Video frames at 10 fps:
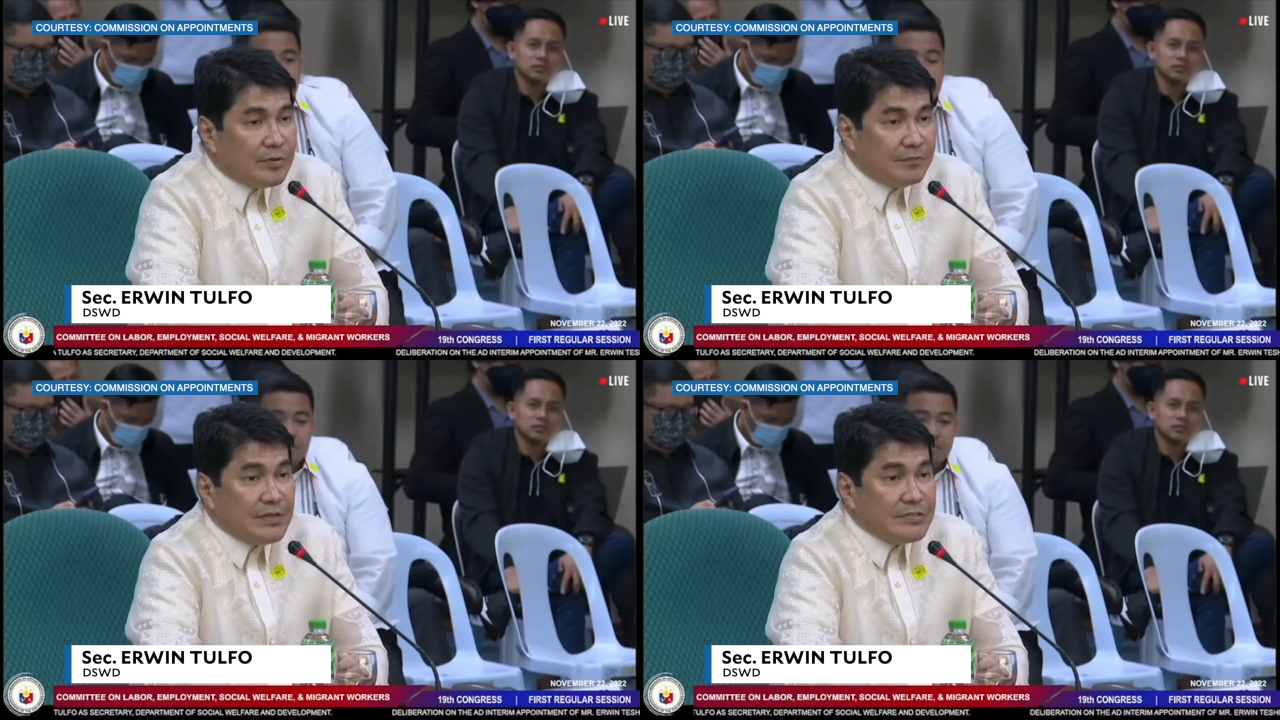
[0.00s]

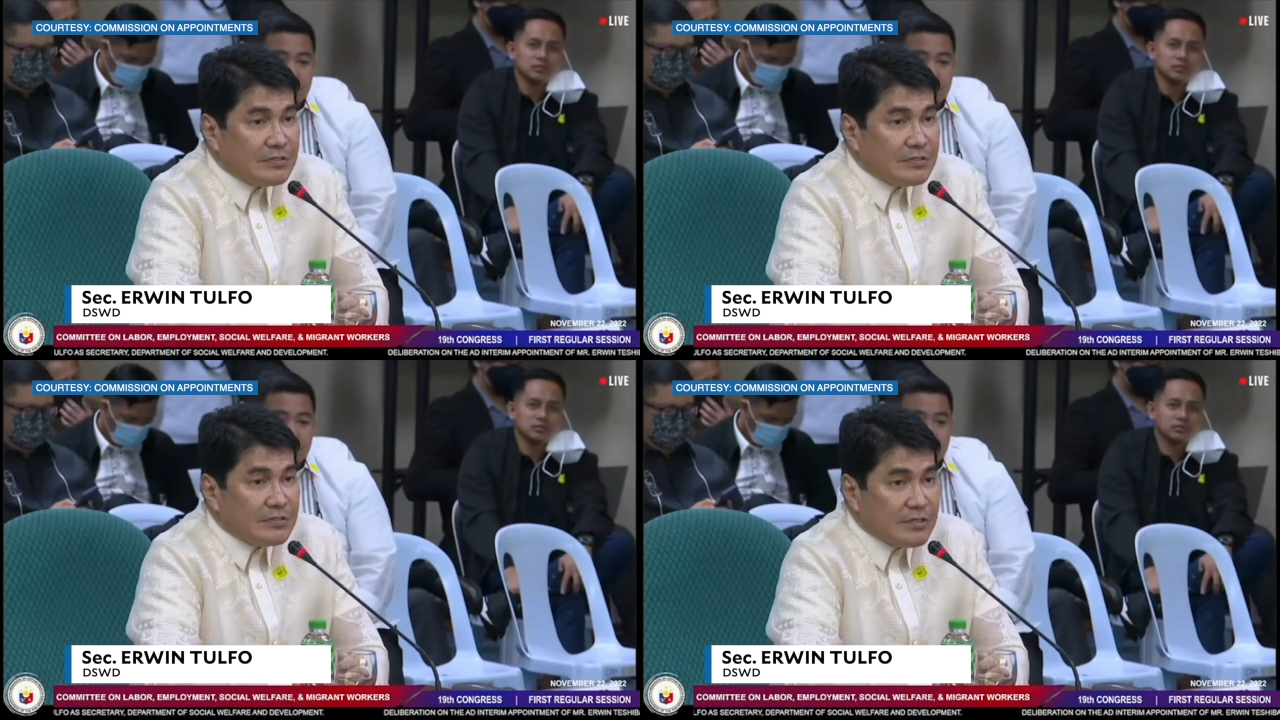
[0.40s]
Speaker 1: profession as
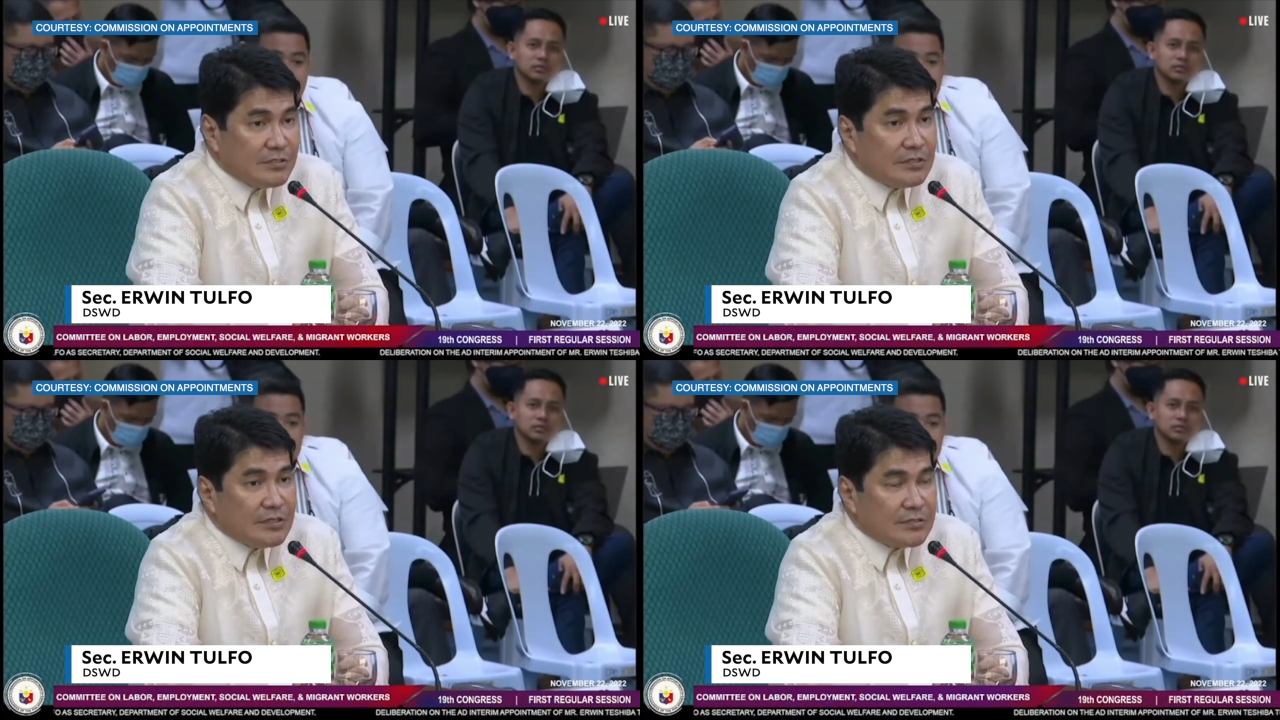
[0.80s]
a
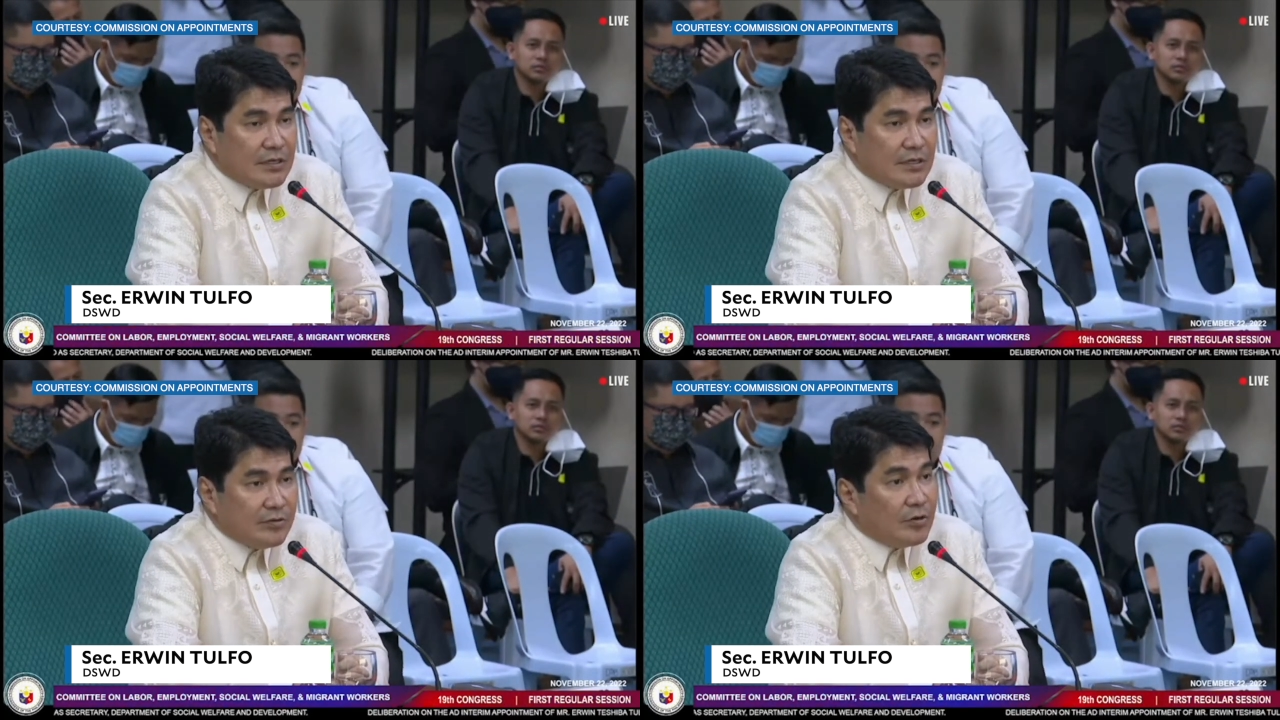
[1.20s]
journalist,
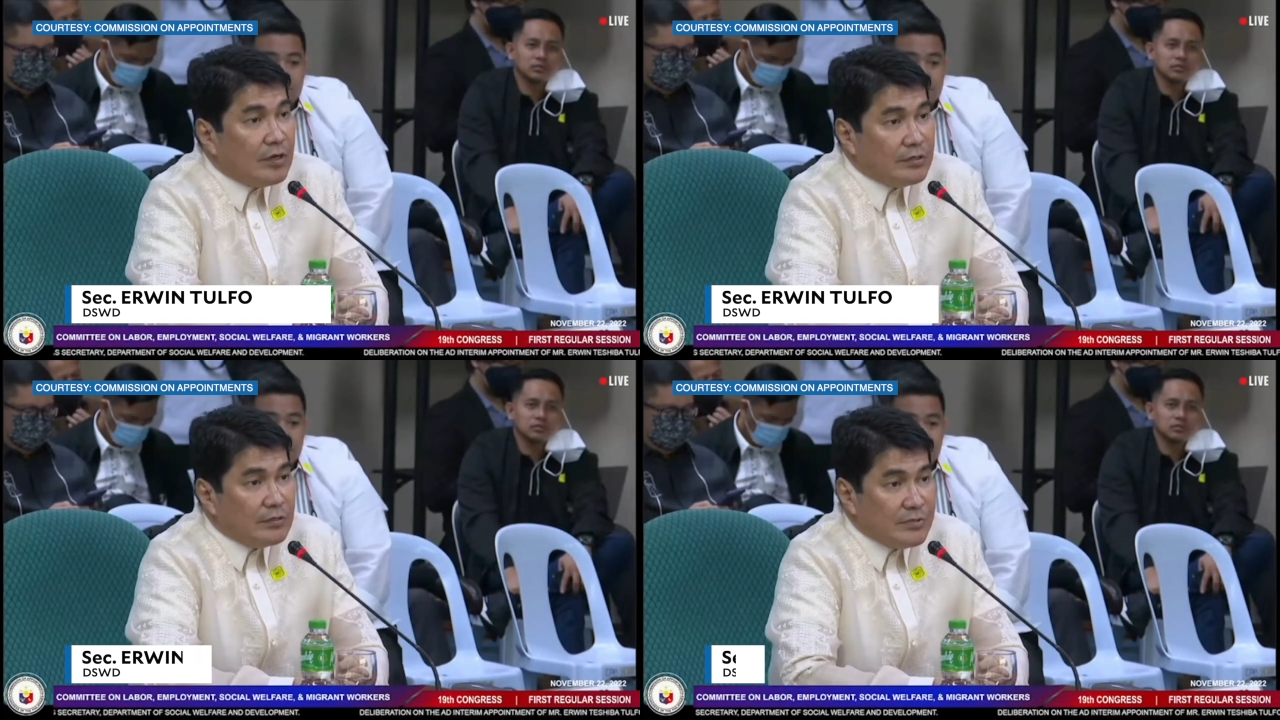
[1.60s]
uh, Your
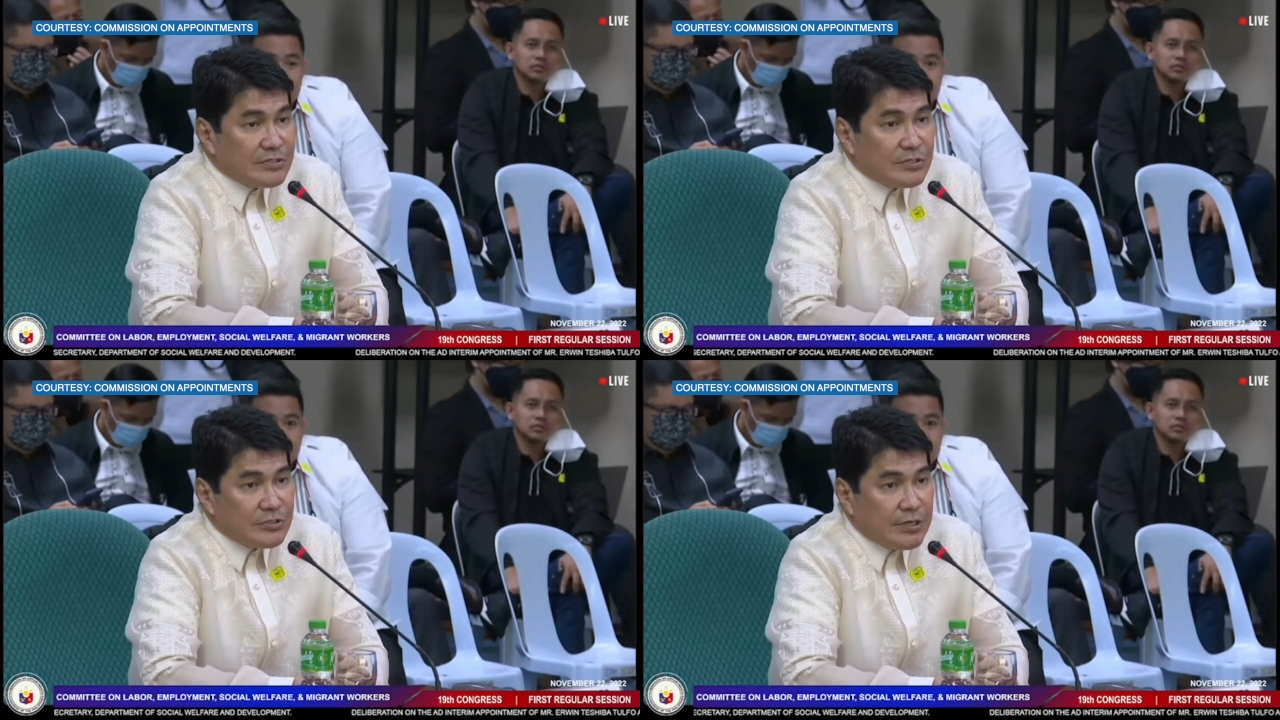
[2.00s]
Honor,
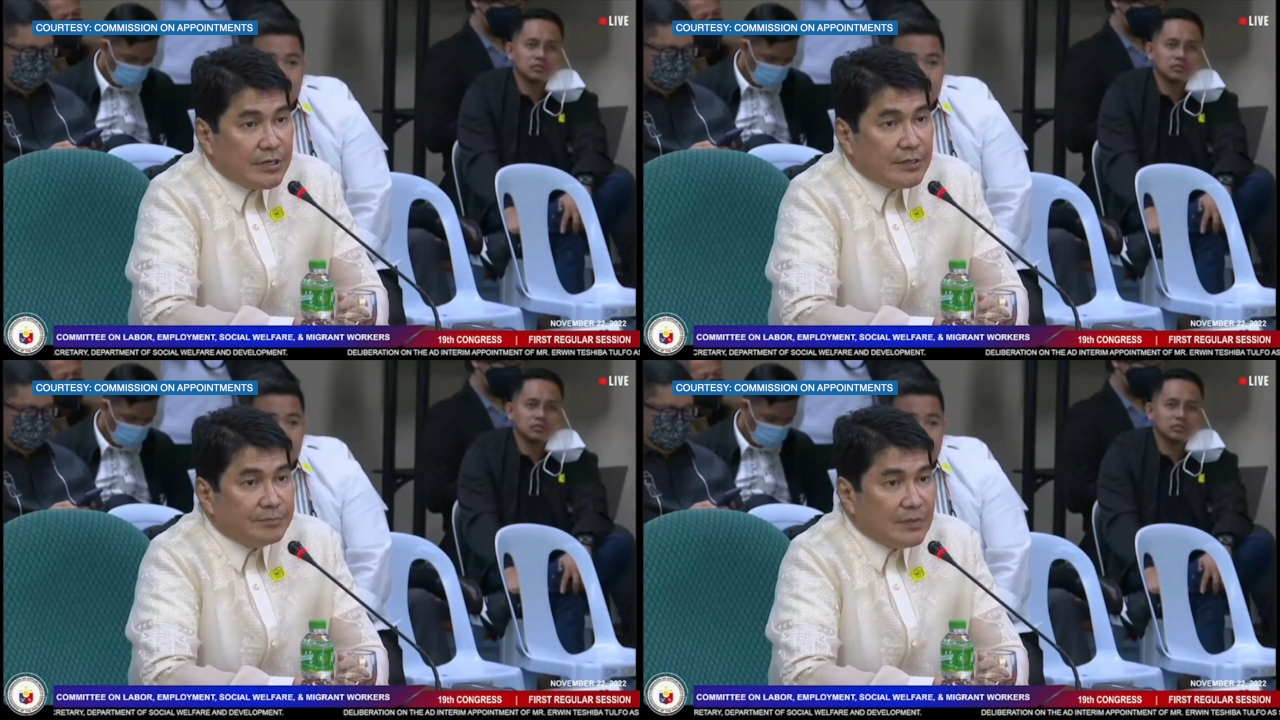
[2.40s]
Mr.
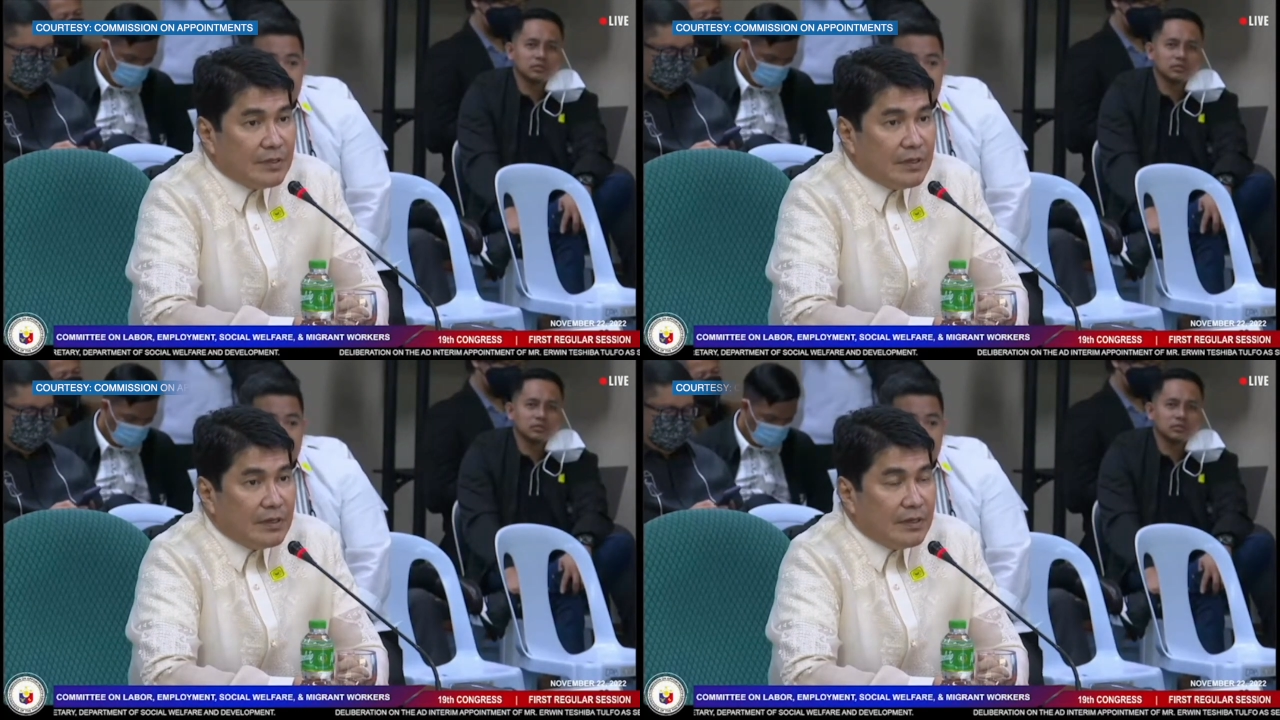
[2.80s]
Chair.
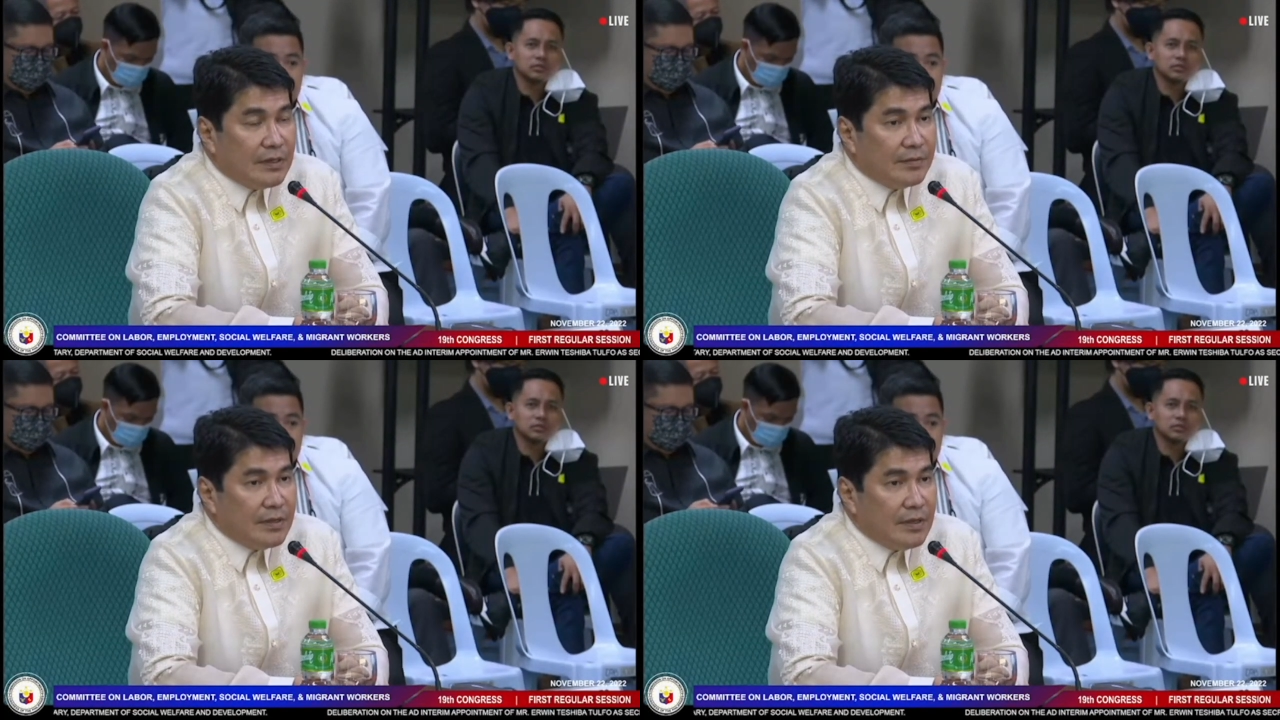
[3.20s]

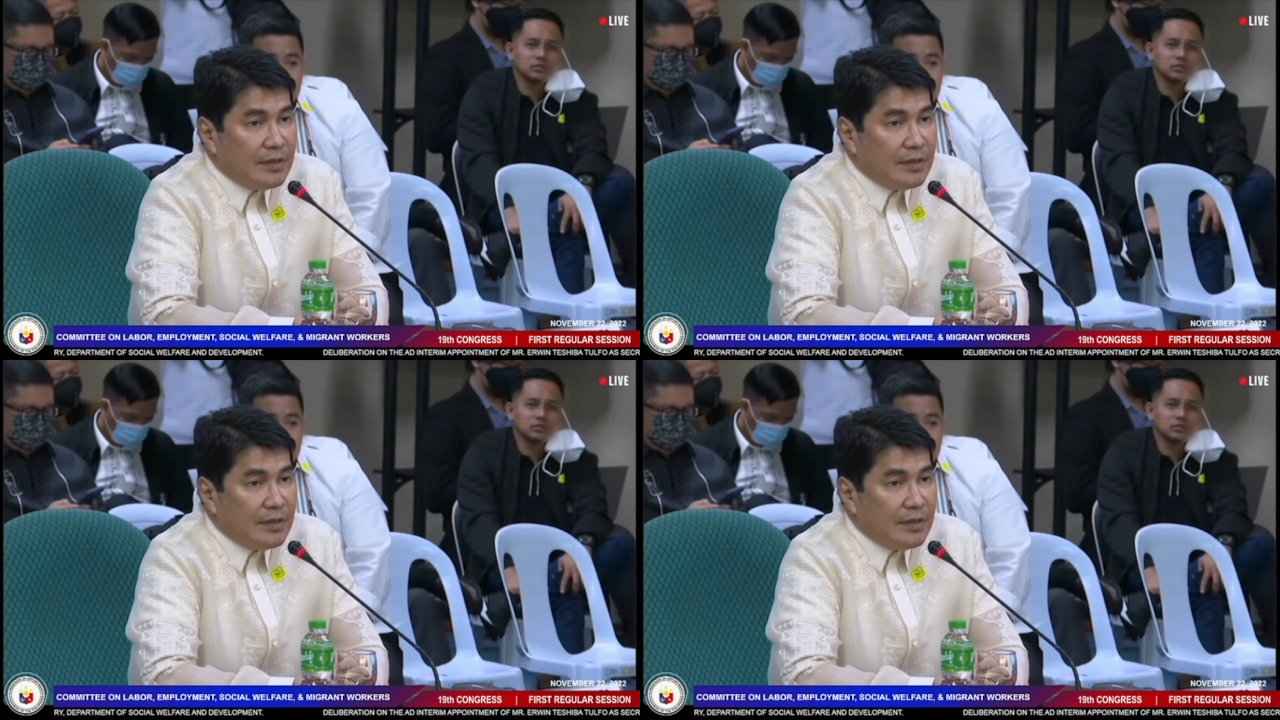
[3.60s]
Uh,